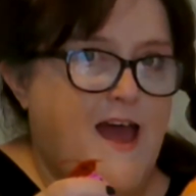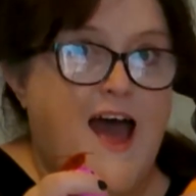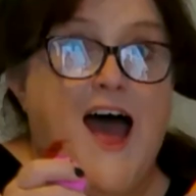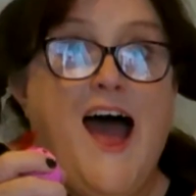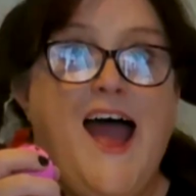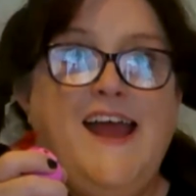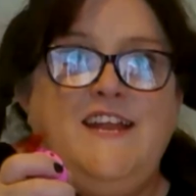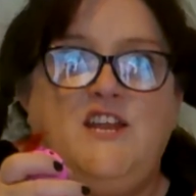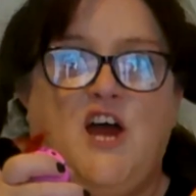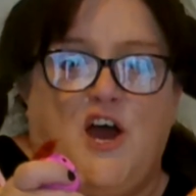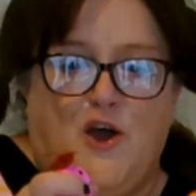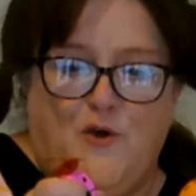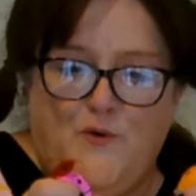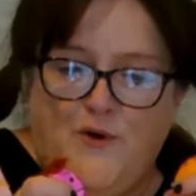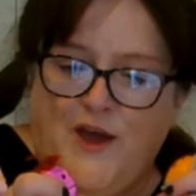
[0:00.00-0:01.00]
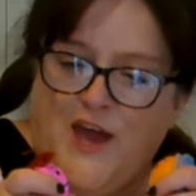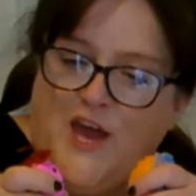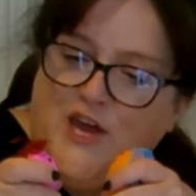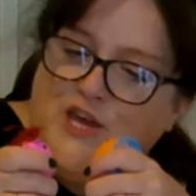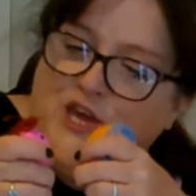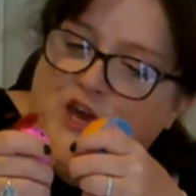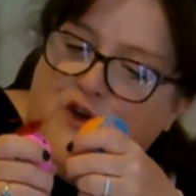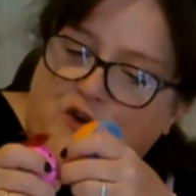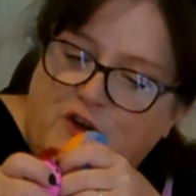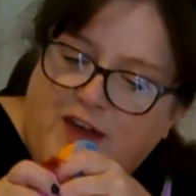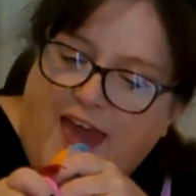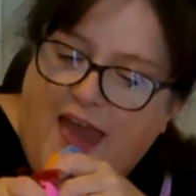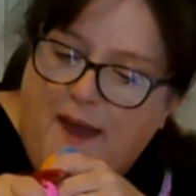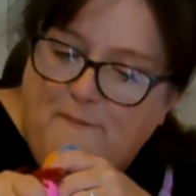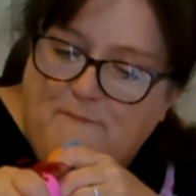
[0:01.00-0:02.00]
I know. You
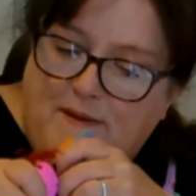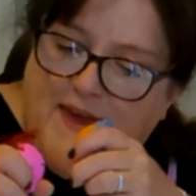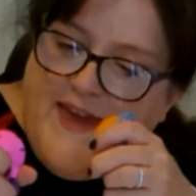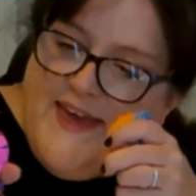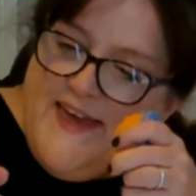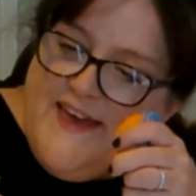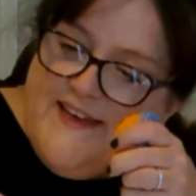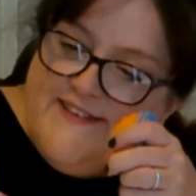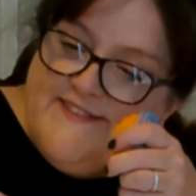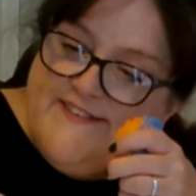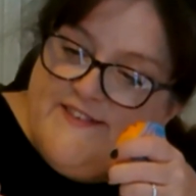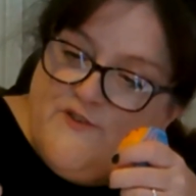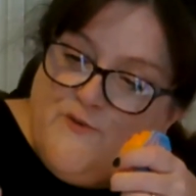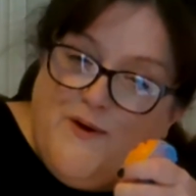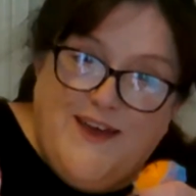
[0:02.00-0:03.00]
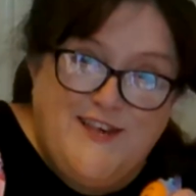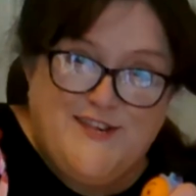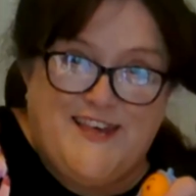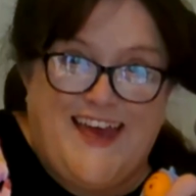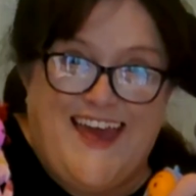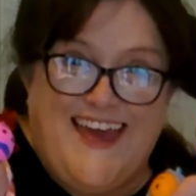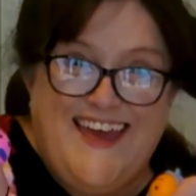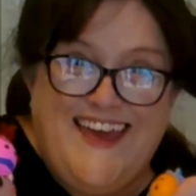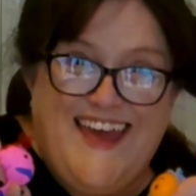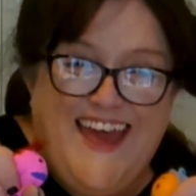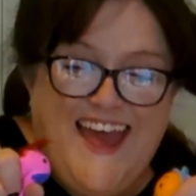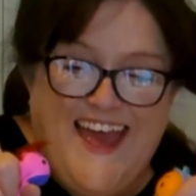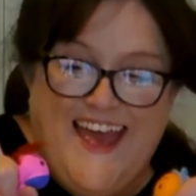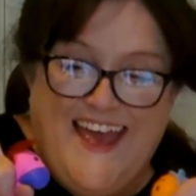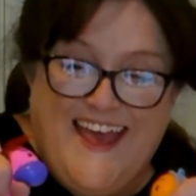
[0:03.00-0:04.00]
can be squishy
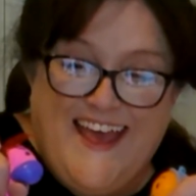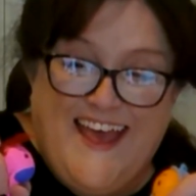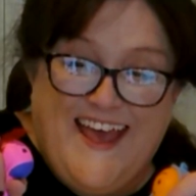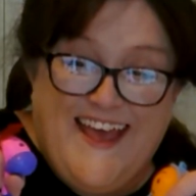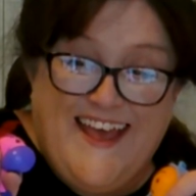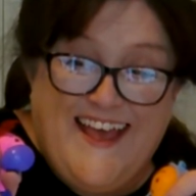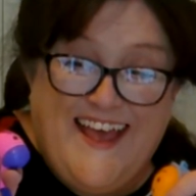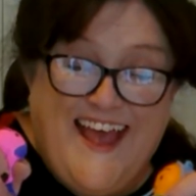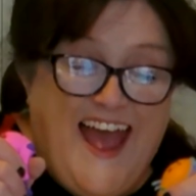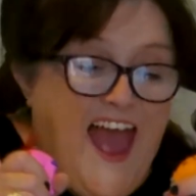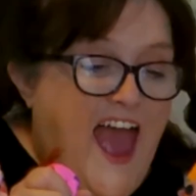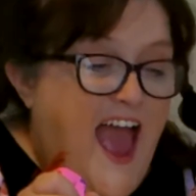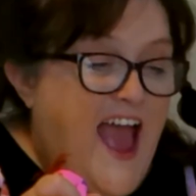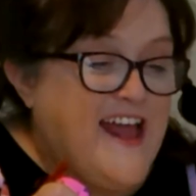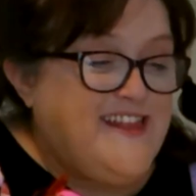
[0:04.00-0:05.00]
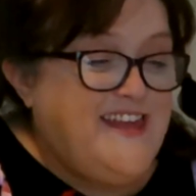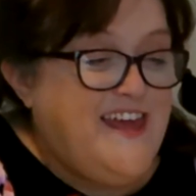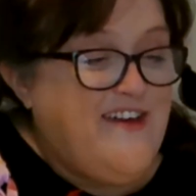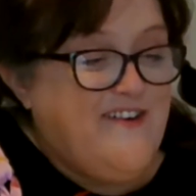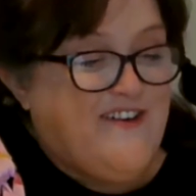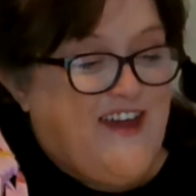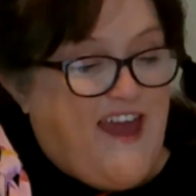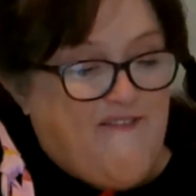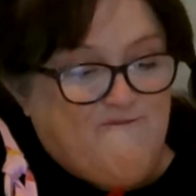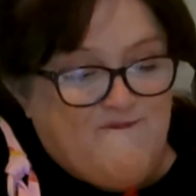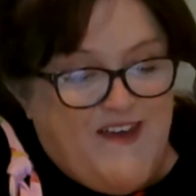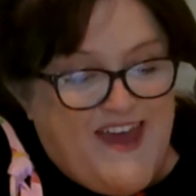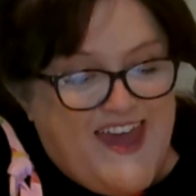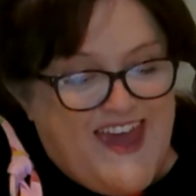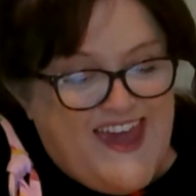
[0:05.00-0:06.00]
and you can
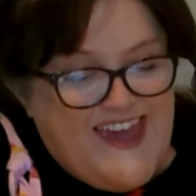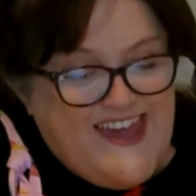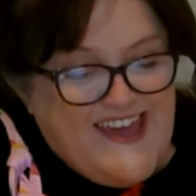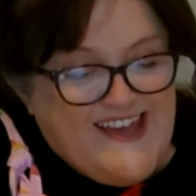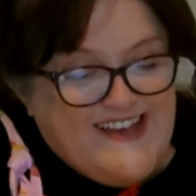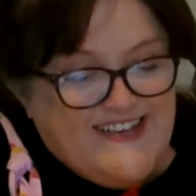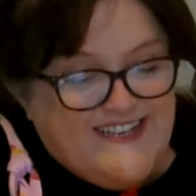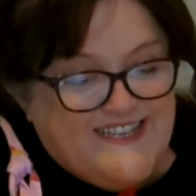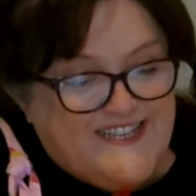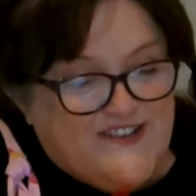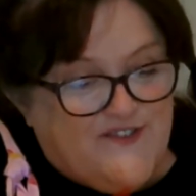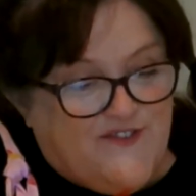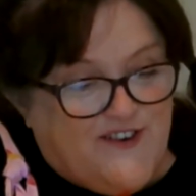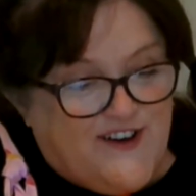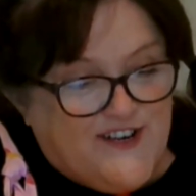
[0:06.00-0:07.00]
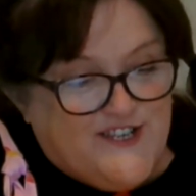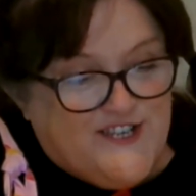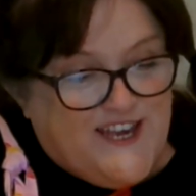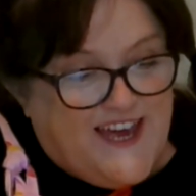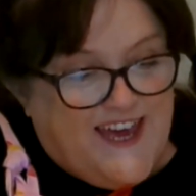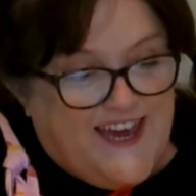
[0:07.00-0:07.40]
be squashy.